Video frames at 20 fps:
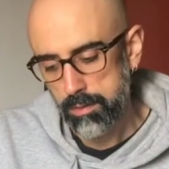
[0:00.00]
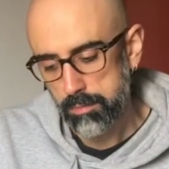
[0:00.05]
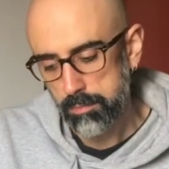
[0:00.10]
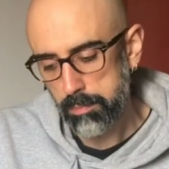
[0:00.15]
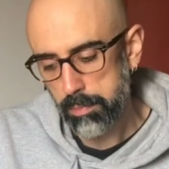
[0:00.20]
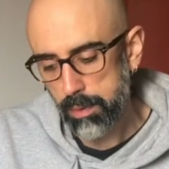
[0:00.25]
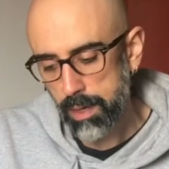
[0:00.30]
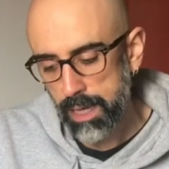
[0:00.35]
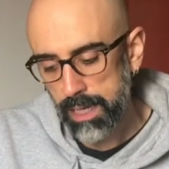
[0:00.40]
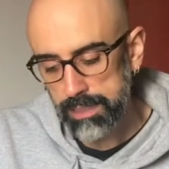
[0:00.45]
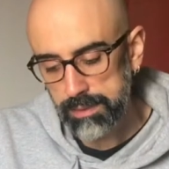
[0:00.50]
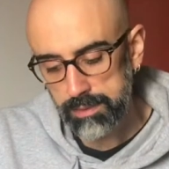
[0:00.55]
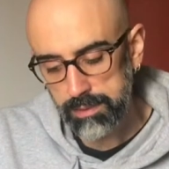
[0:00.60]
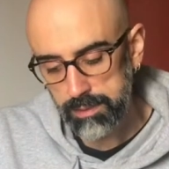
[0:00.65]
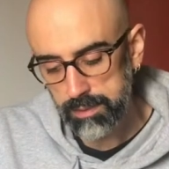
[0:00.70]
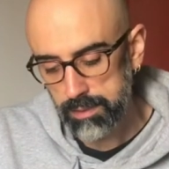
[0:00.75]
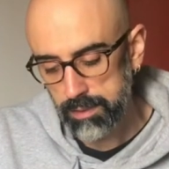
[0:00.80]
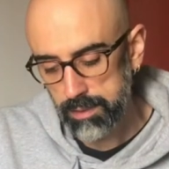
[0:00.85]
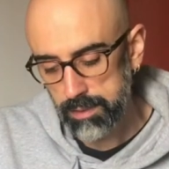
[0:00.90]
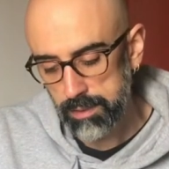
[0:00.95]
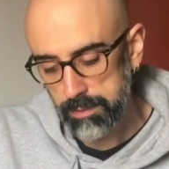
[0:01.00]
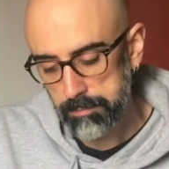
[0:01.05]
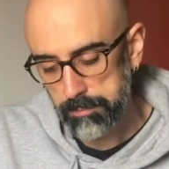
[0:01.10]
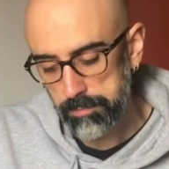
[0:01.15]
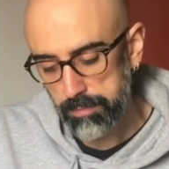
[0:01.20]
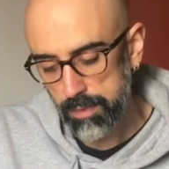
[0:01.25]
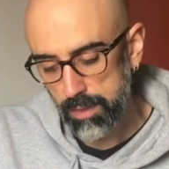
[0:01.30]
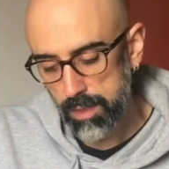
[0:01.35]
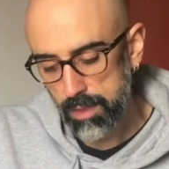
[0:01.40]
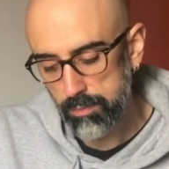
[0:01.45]
But
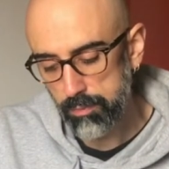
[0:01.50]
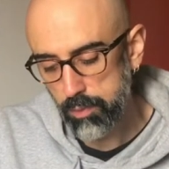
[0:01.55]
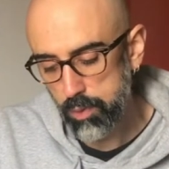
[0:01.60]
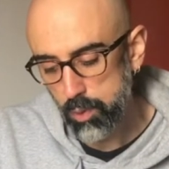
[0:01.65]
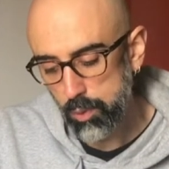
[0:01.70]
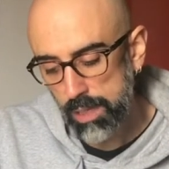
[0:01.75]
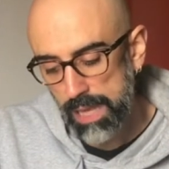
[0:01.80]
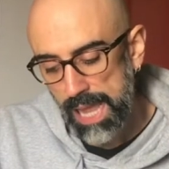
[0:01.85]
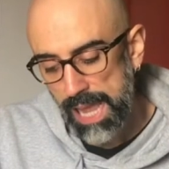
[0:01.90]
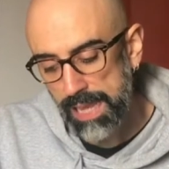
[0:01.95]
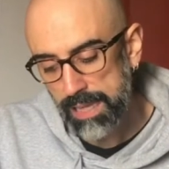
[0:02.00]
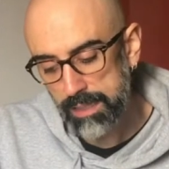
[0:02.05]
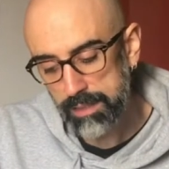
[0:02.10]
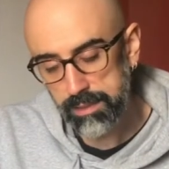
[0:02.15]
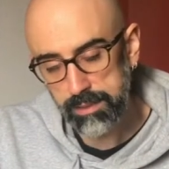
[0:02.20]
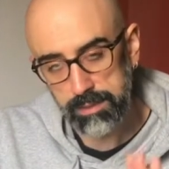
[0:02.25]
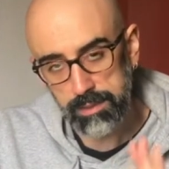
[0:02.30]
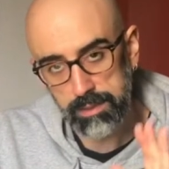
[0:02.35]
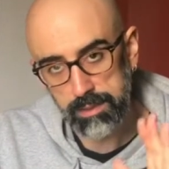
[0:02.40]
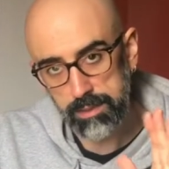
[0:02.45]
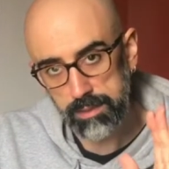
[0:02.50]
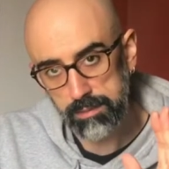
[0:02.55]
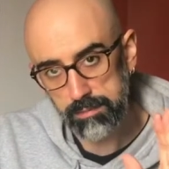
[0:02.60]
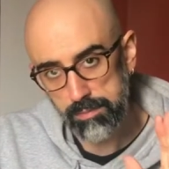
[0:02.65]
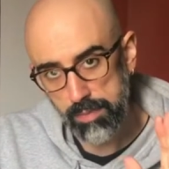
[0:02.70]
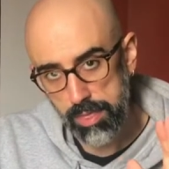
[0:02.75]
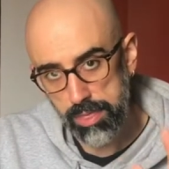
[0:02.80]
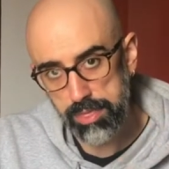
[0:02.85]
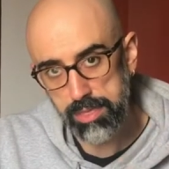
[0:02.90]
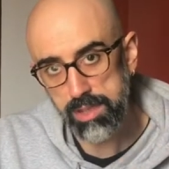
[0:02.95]
if you like
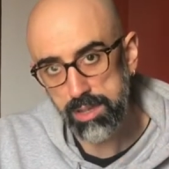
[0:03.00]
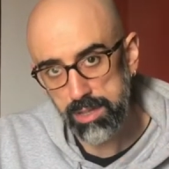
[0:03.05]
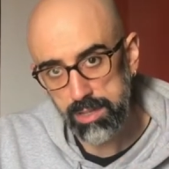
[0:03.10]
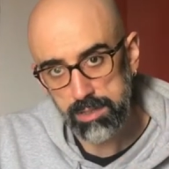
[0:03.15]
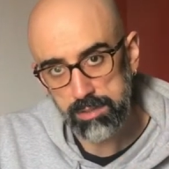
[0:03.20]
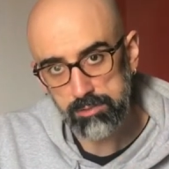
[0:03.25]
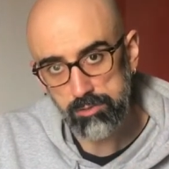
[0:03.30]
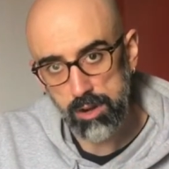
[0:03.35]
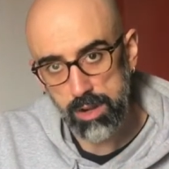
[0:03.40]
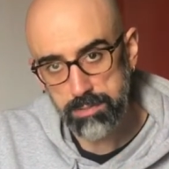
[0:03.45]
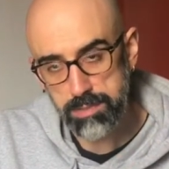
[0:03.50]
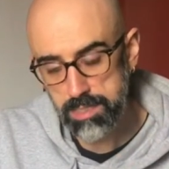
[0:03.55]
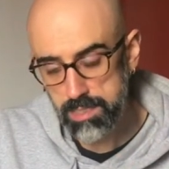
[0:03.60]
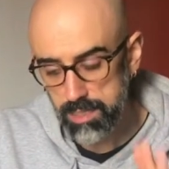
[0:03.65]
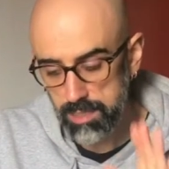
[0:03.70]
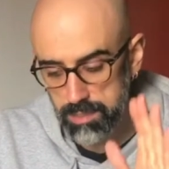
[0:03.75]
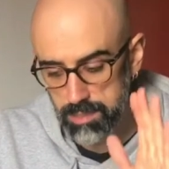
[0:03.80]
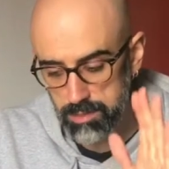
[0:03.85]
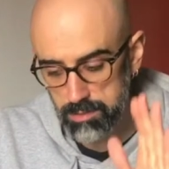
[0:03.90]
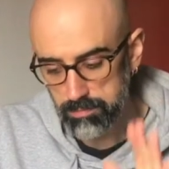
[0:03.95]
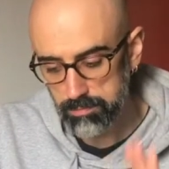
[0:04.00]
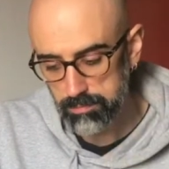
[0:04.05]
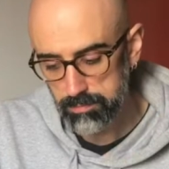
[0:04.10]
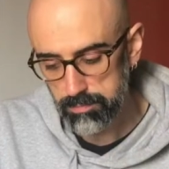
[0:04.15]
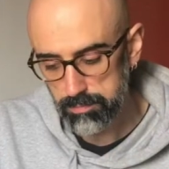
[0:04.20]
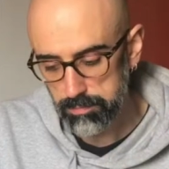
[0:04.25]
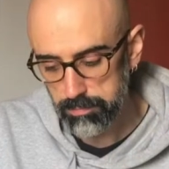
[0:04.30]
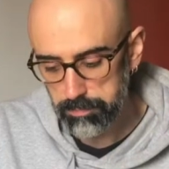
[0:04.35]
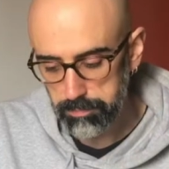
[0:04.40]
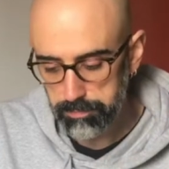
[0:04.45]
thinner drumsticks
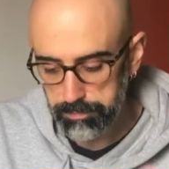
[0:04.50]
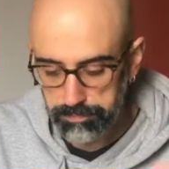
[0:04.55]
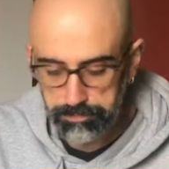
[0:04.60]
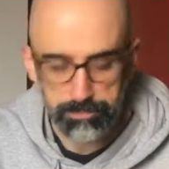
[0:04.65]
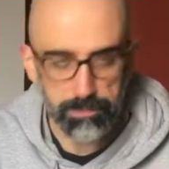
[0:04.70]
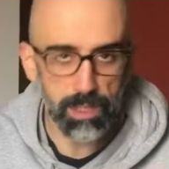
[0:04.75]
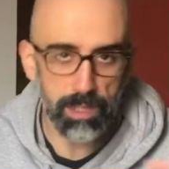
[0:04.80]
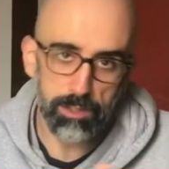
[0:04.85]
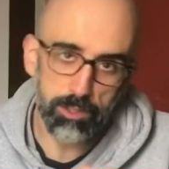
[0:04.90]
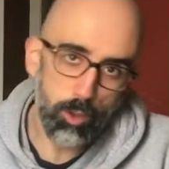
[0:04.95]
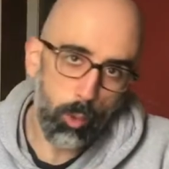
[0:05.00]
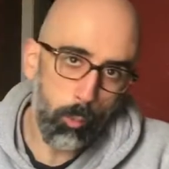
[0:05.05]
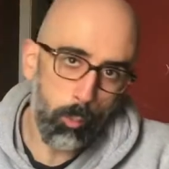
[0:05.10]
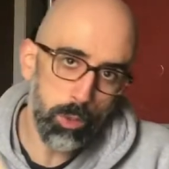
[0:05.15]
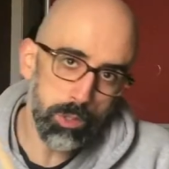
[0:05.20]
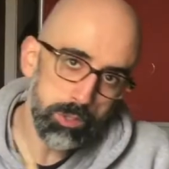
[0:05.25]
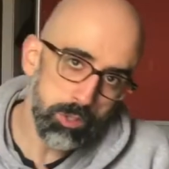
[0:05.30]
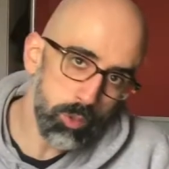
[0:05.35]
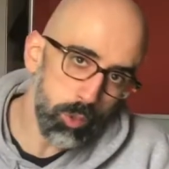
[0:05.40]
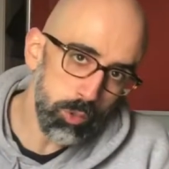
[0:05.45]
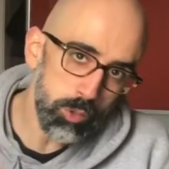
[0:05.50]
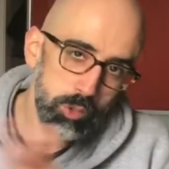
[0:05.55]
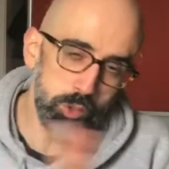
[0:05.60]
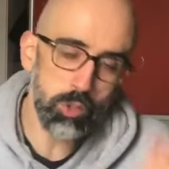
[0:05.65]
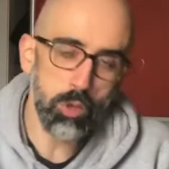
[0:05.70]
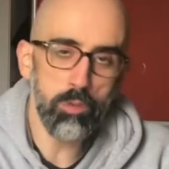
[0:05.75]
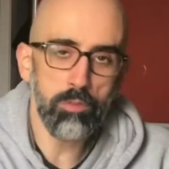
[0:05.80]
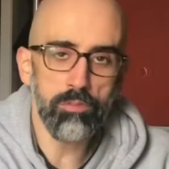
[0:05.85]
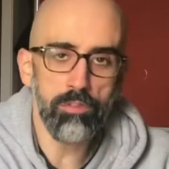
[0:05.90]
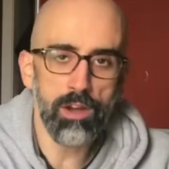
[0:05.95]
and don't want to go
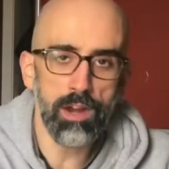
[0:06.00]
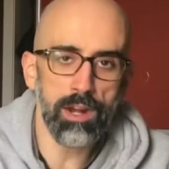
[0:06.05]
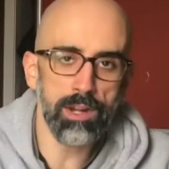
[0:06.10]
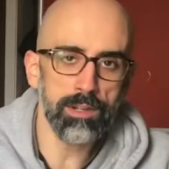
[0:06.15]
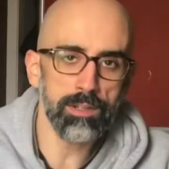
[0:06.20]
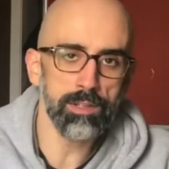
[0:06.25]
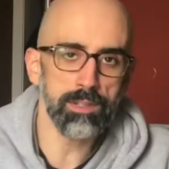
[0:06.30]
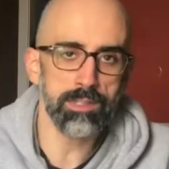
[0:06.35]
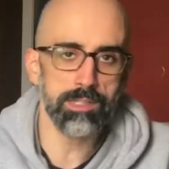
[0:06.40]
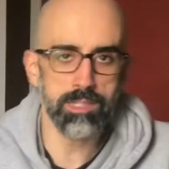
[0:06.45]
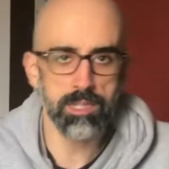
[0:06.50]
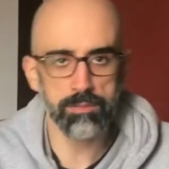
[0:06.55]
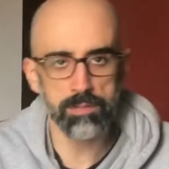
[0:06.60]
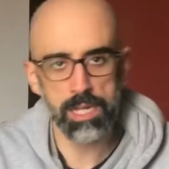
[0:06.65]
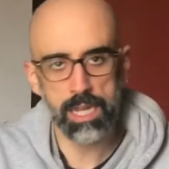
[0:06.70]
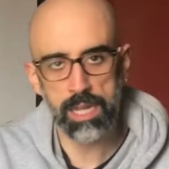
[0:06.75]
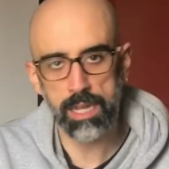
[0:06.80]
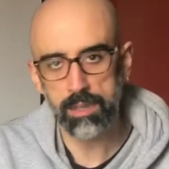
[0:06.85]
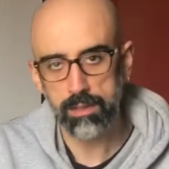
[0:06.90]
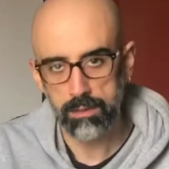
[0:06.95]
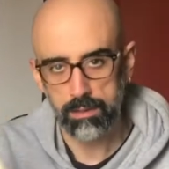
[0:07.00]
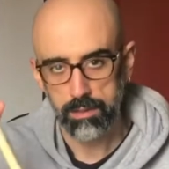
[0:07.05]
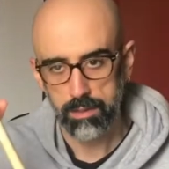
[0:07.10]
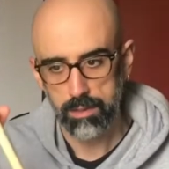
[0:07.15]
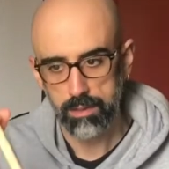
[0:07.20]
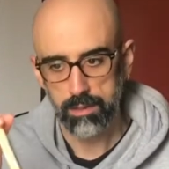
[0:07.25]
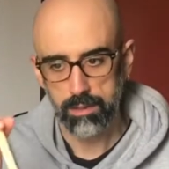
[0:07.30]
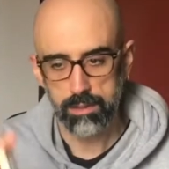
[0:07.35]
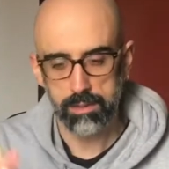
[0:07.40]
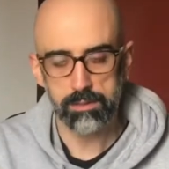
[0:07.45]
so far than a 7A,
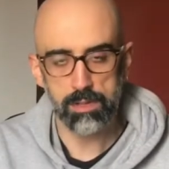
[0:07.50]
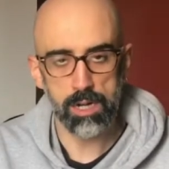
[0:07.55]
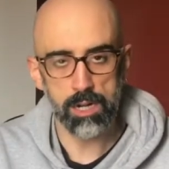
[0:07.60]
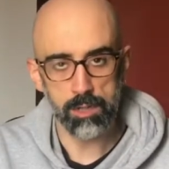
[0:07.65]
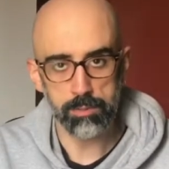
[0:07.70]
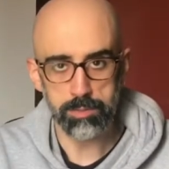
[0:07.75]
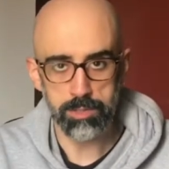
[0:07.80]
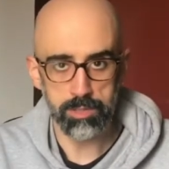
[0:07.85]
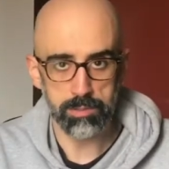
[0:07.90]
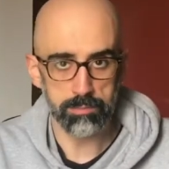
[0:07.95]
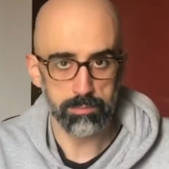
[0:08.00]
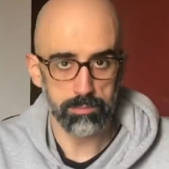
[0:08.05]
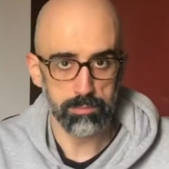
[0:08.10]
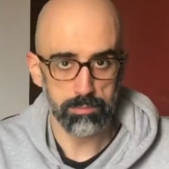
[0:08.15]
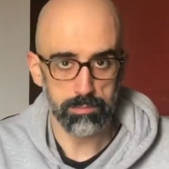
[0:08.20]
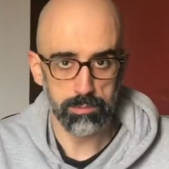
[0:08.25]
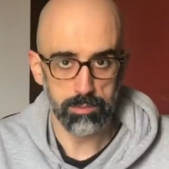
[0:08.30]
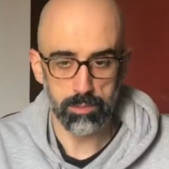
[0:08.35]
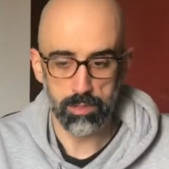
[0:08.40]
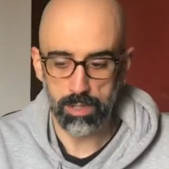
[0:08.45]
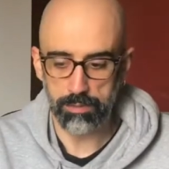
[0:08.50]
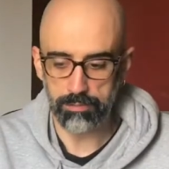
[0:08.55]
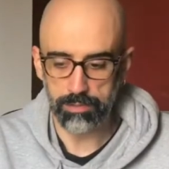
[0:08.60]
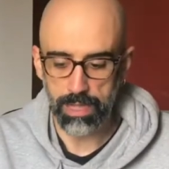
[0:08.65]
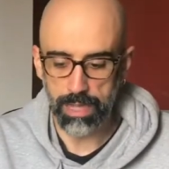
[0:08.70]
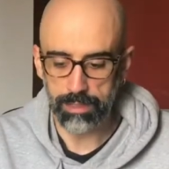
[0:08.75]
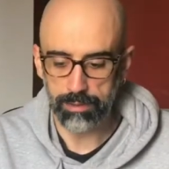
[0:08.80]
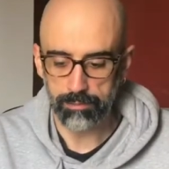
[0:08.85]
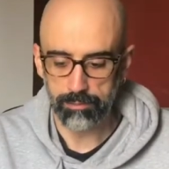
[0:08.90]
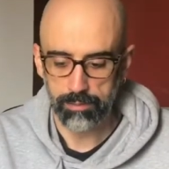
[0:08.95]
great option. You have
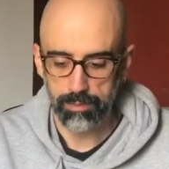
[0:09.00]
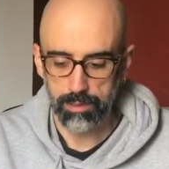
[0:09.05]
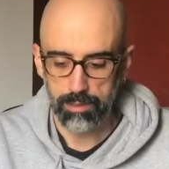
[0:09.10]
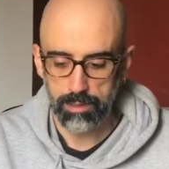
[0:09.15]
that.